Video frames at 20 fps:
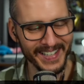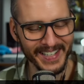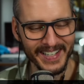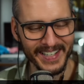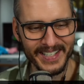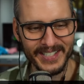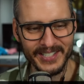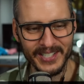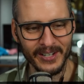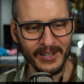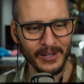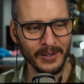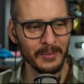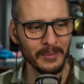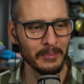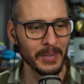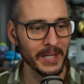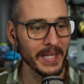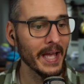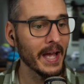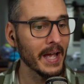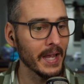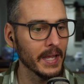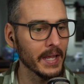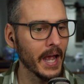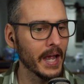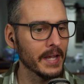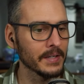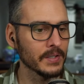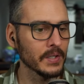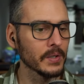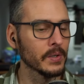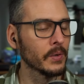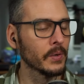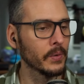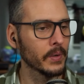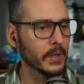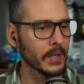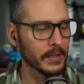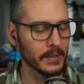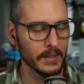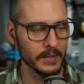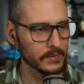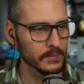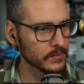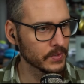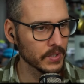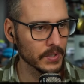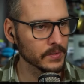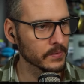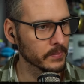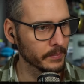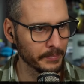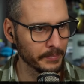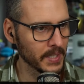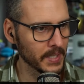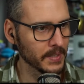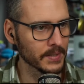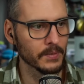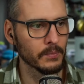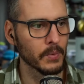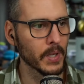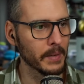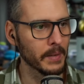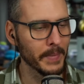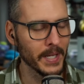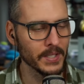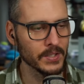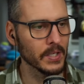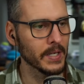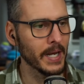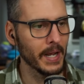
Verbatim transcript: so, but yeah, I, I do uh, just because of what I mentioned.